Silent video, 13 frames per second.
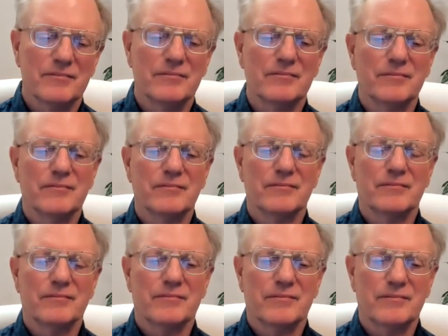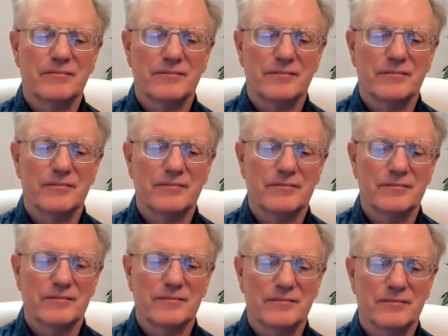
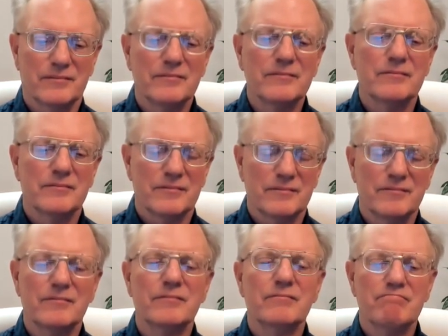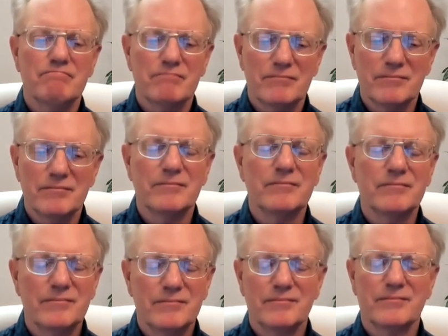
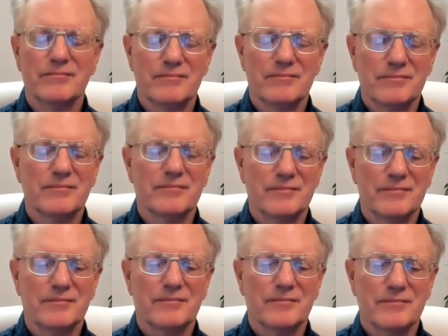[no speech]